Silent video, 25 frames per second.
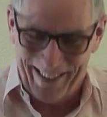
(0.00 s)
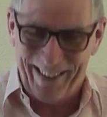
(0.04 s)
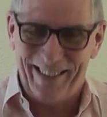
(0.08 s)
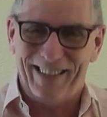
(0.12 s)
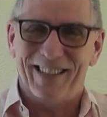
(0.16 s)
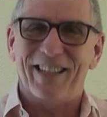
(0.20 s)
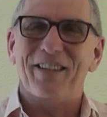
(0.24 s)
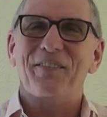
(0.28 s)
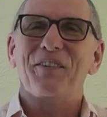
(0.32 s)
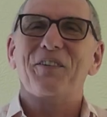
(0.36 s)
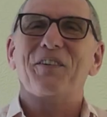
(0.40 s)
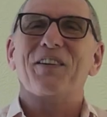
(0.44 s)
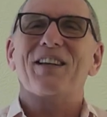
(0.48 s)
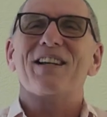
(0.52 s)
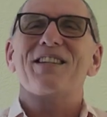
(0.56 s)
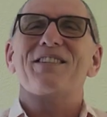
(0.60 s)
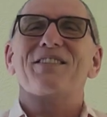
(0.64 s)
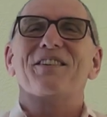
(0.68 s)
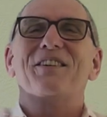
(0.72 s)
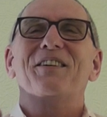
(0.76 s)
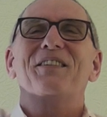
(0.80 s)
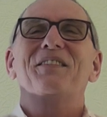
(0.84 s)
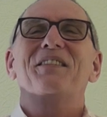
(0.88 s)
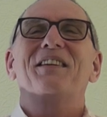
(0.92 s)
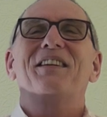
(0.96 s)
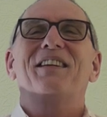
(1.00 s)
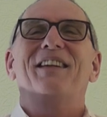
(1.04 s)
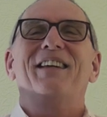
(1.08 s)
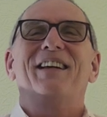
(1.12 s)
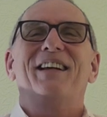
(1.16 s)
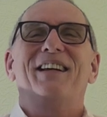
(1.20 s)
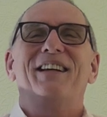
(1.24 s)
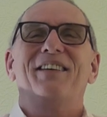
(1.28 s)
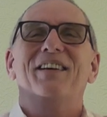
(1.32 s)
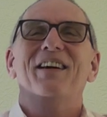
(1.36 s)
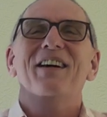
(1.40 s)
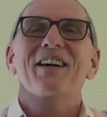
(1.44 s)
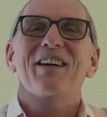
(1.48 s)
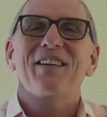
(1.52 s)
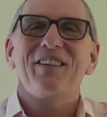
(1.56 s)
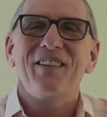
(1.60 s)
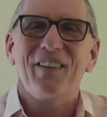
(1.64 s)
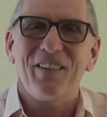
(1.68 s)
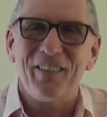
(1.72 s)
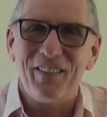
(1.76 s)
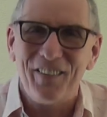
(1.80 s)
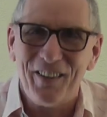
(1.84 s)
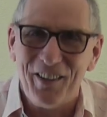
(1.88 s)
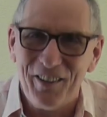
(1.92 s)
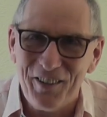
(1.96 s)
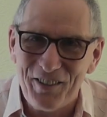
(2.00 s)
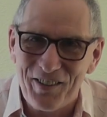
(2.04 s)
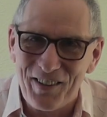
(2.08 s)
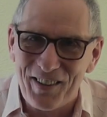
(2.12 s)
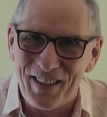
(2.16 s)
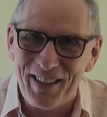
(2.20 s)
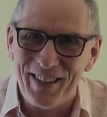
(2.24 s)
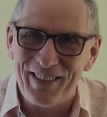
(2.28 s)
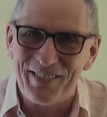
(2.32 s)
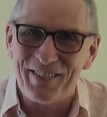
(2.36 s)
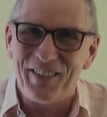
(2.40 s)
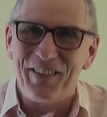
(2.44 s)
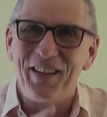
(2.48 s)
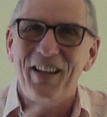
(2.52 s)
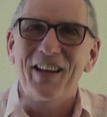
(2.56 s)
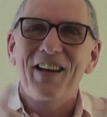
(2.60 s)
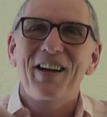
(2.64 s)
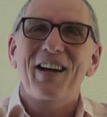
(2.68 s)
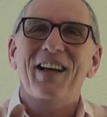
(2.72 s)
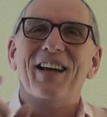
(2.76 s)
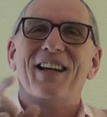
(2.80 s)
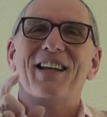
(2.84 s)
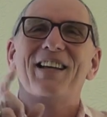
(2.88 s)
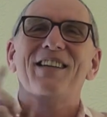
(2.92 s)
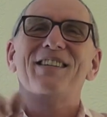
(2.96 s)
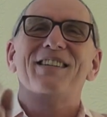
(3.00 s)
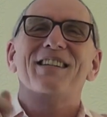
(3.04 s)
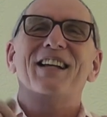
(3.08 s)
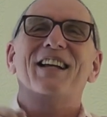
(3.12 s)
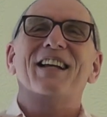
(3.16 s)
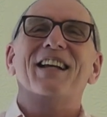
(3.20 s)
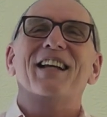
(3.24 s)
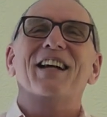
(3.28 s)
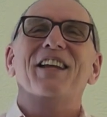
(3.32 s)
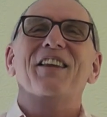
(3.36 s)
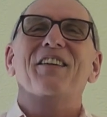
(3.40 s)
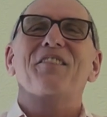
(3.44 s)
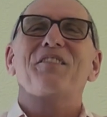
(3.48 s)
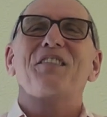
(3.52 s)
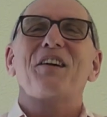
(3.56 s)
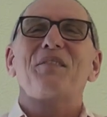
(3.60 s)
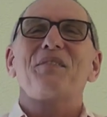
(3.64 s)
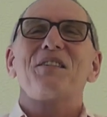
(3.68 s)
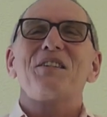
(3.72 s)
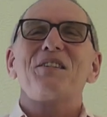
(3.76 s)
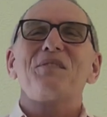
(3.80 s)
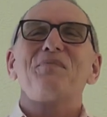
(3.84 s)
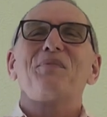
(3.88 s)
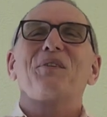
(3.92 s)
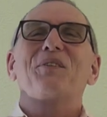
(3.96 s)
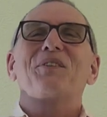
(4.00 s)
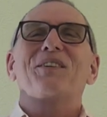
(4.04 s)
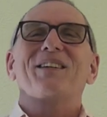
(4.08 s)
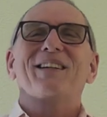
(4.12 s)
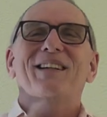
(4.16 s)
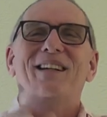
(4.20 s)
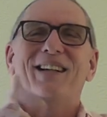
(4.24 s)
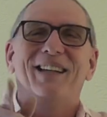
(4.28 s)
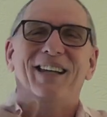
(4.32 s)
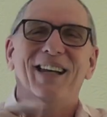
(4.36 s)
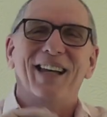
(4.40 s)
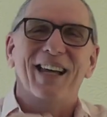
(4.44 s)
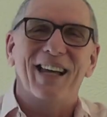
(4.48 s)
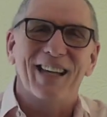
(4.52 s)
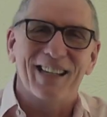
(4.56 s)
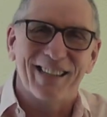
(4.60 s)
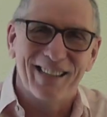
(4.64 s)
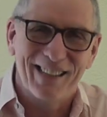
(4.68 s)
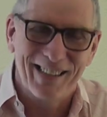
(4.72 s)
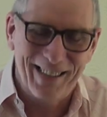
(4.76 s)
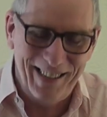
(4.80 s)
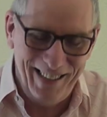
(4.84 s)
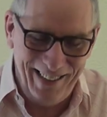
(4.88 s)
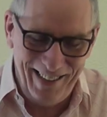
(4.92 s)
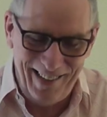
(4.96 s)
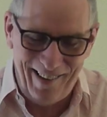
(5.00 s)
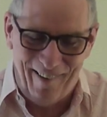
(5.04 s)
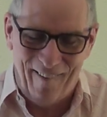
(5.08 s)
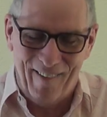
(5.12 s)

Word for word: take all that time to put those things on, sticking out the rabbit's body legs.